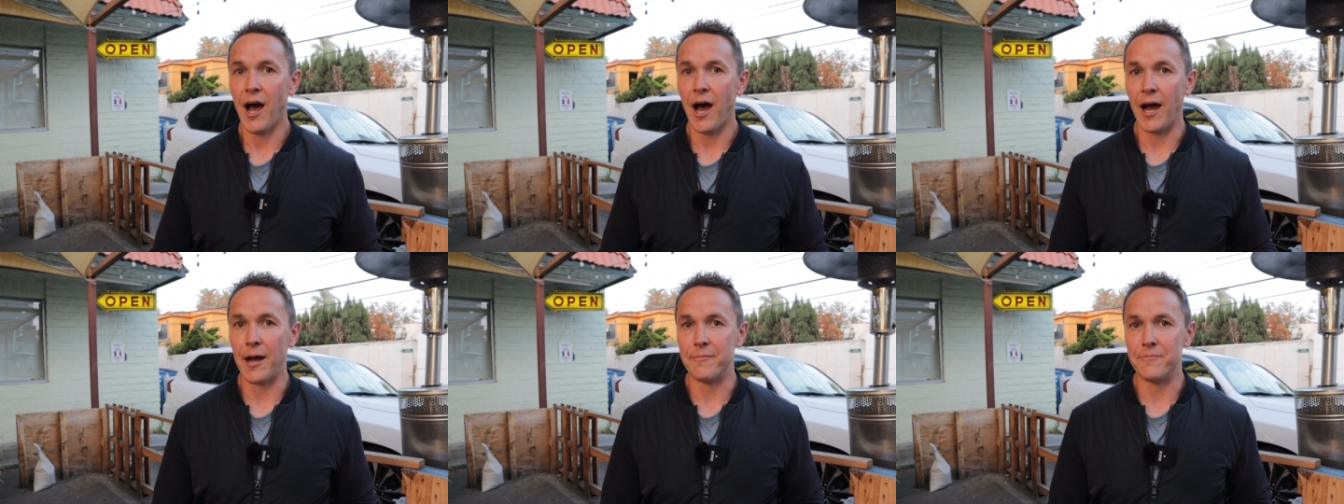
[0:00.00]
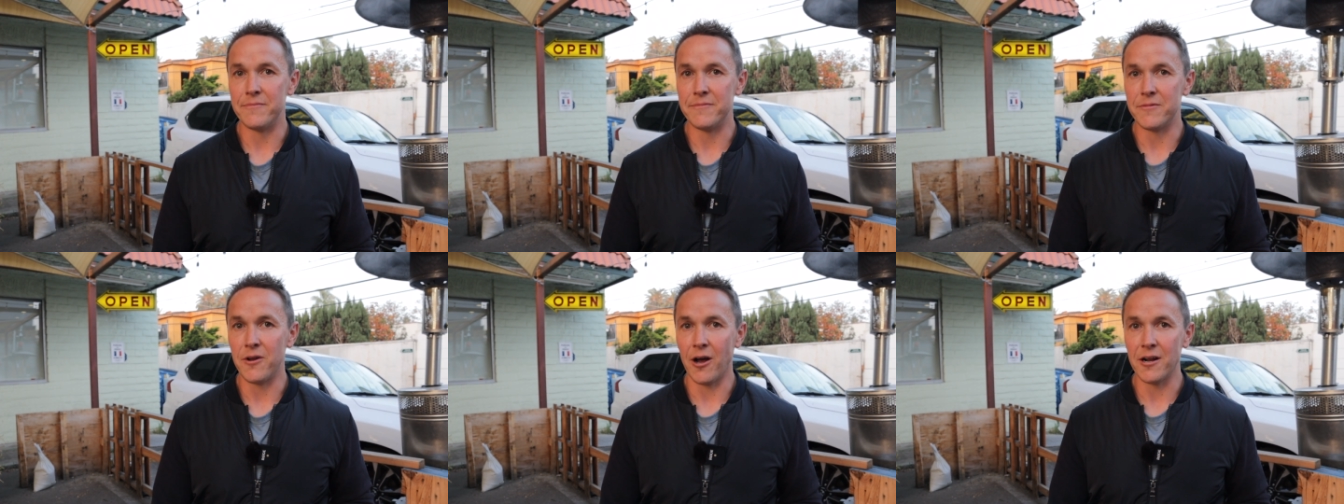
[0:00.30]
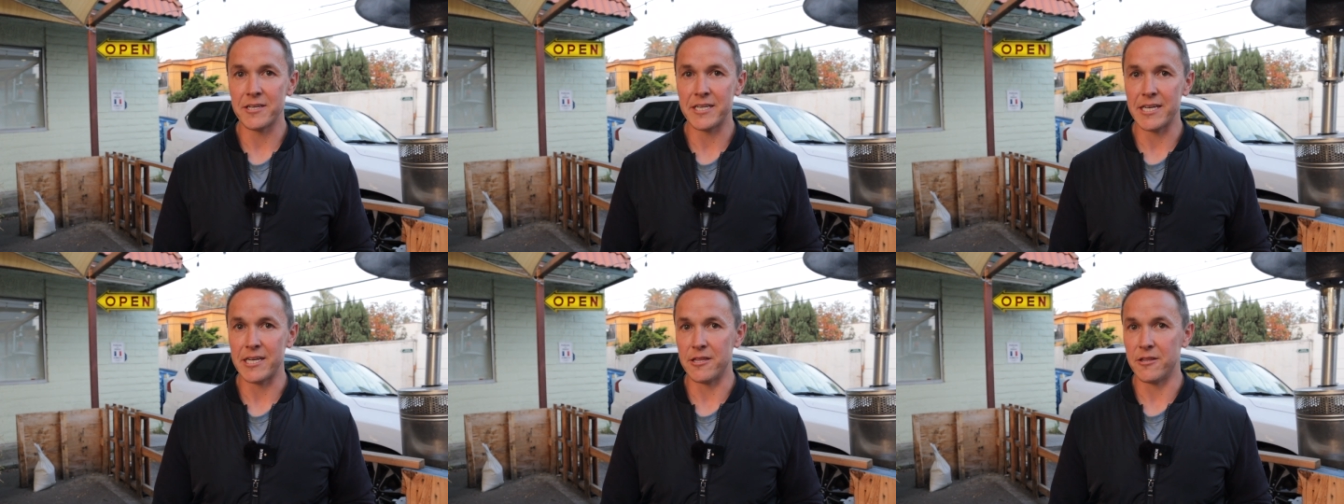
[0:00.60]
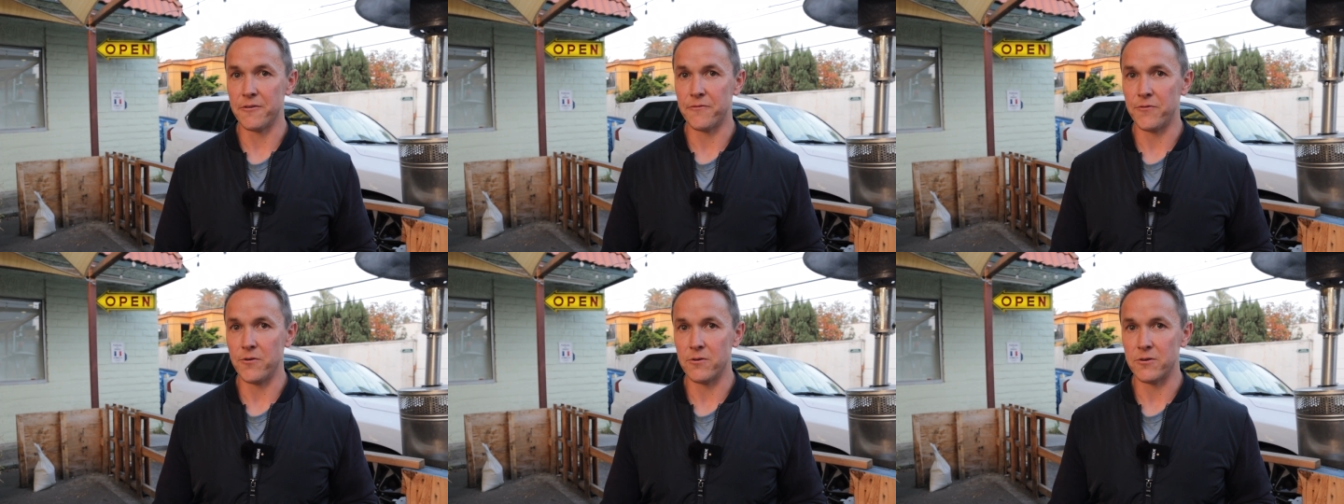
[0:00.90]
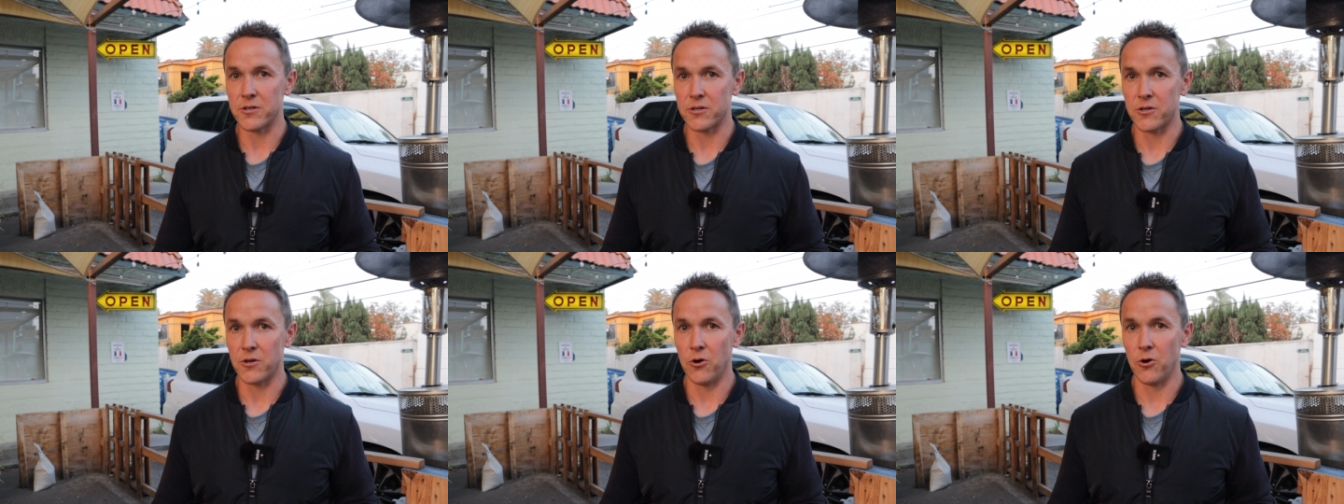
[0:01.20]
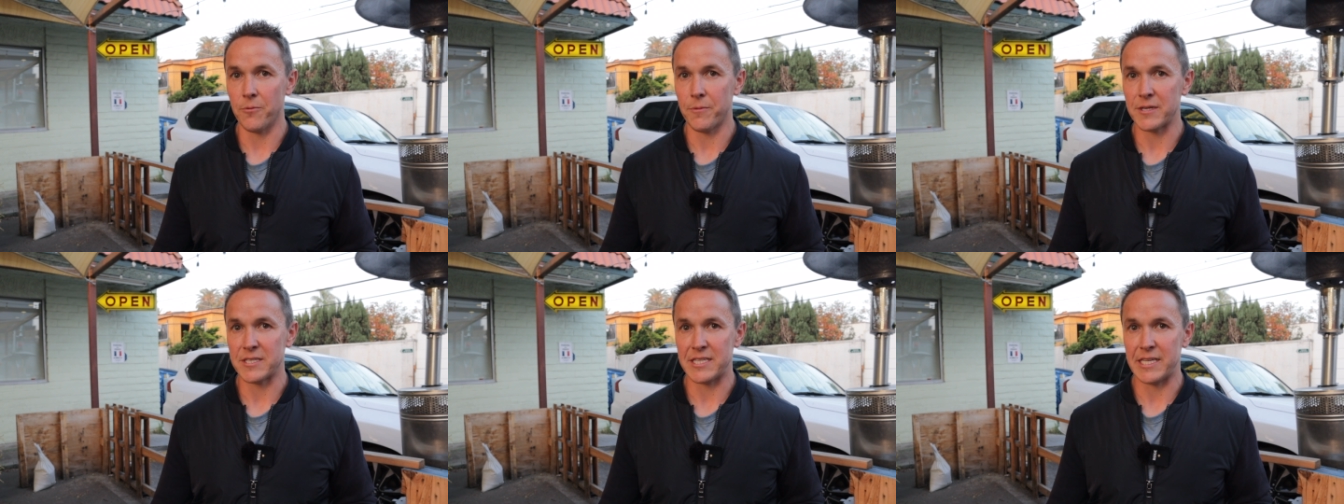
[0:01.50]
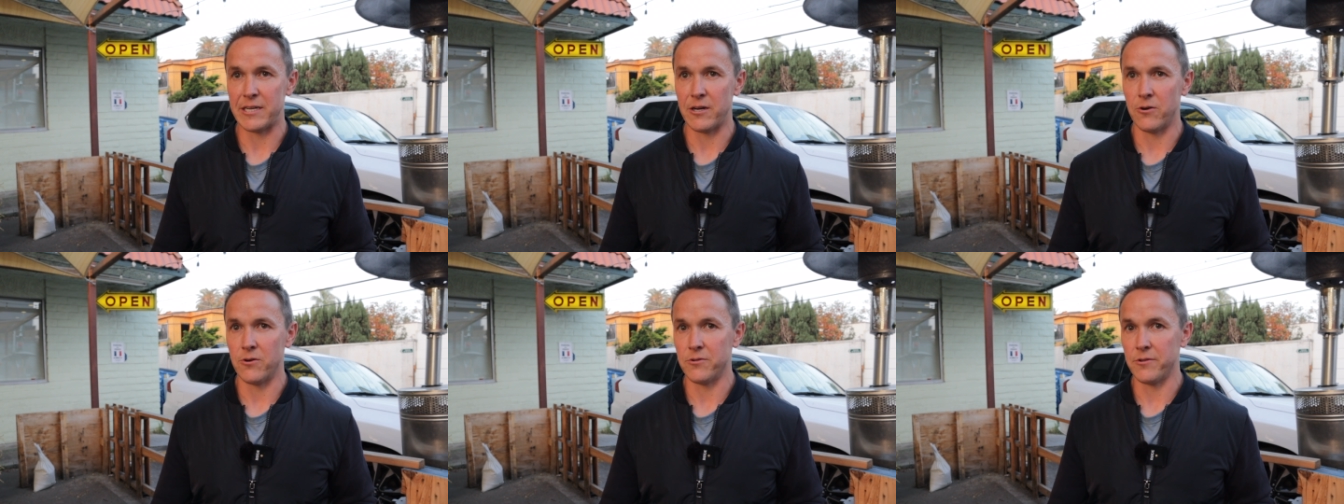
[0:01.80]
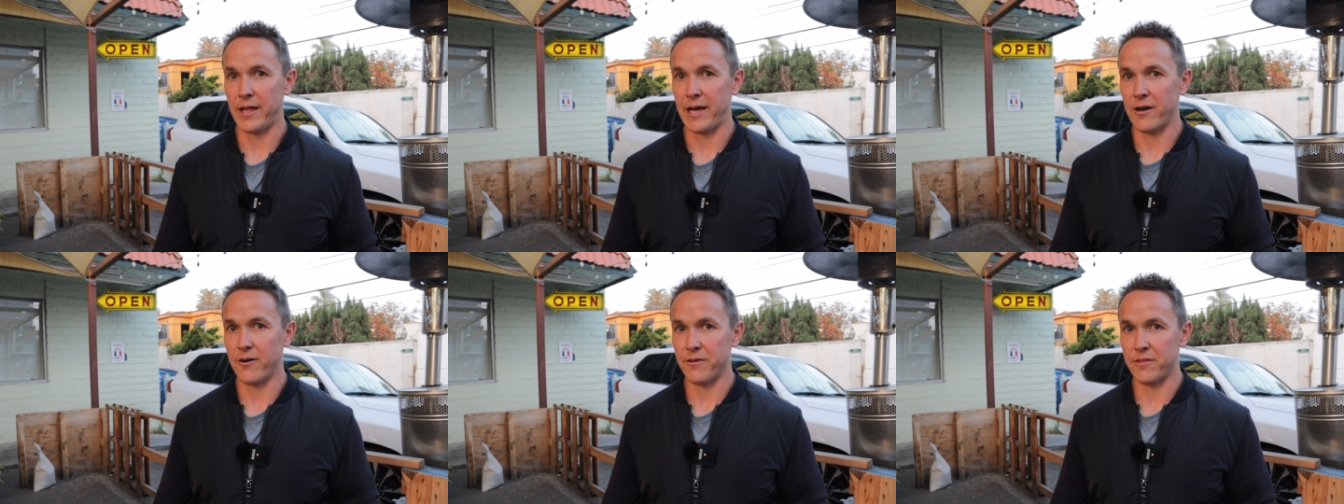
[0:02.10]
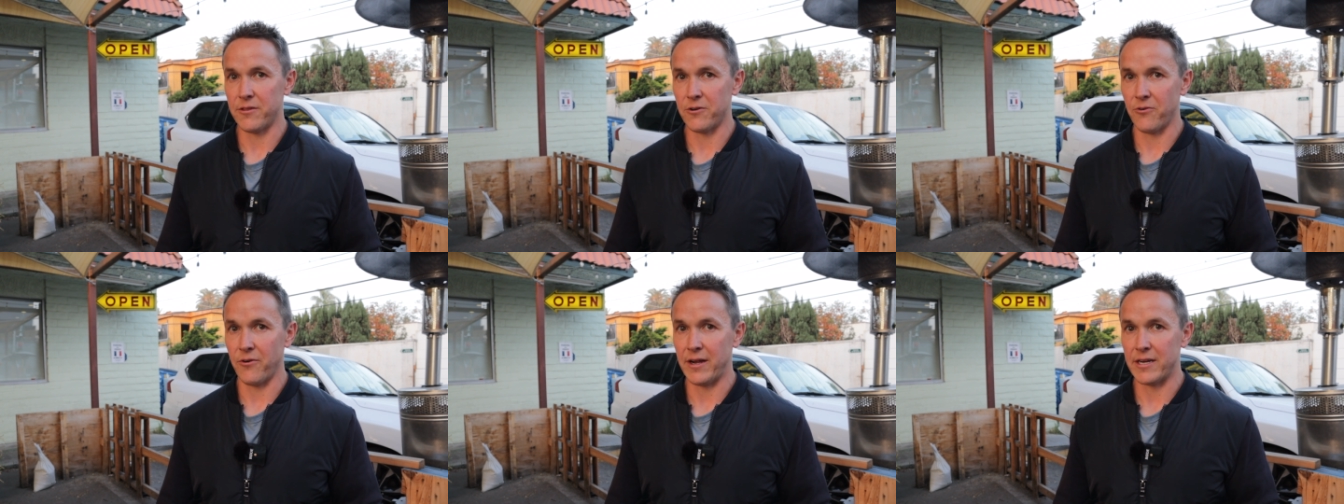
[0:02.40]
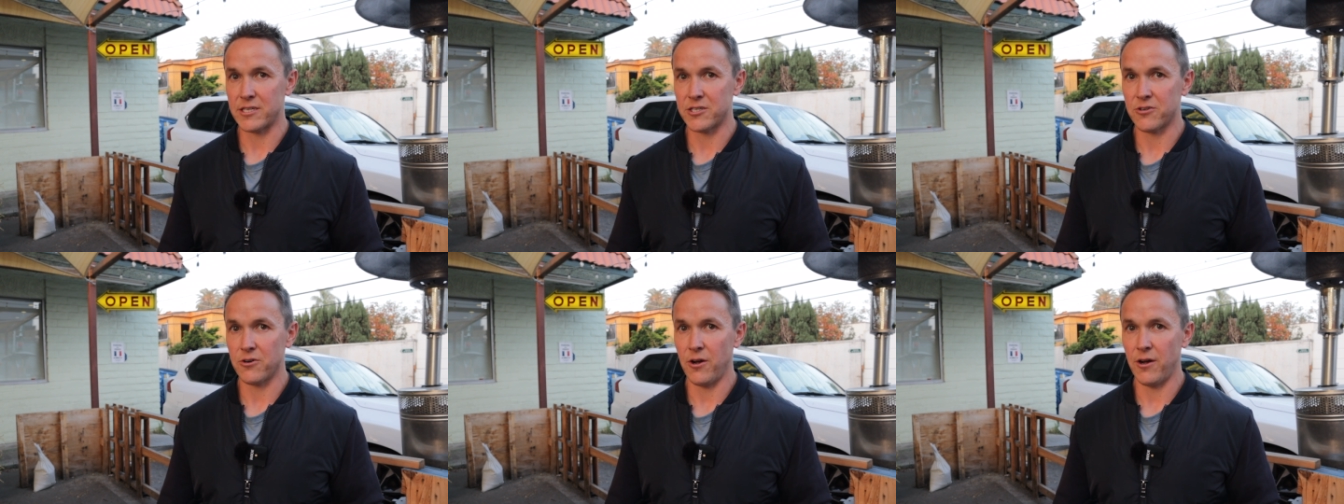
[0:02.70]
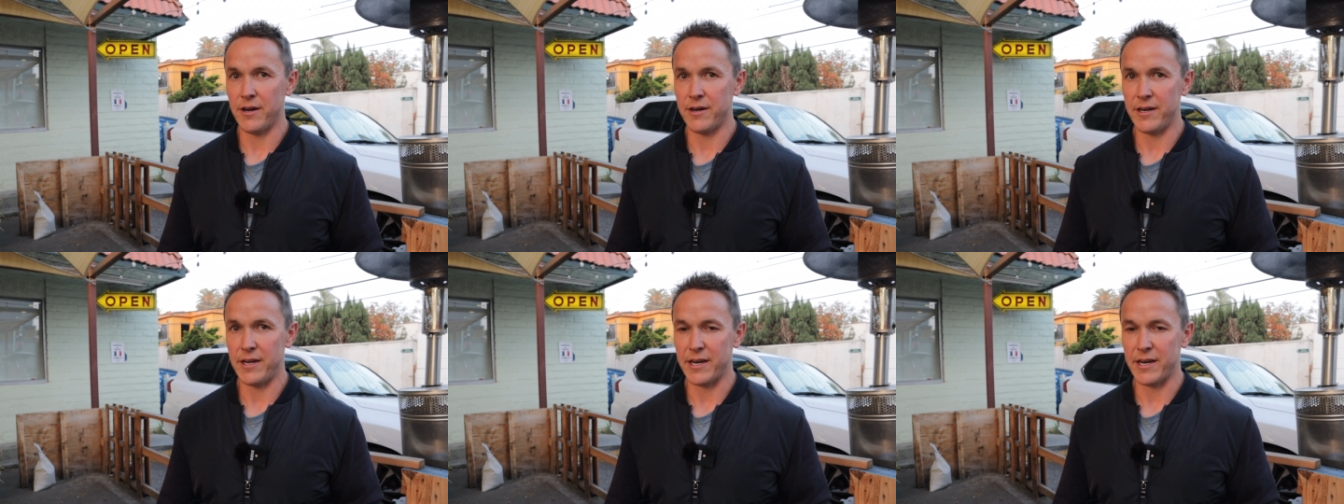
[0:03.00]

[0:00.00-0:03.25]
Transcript: I'm not taking the food to go because they don't allow it at the restaurant.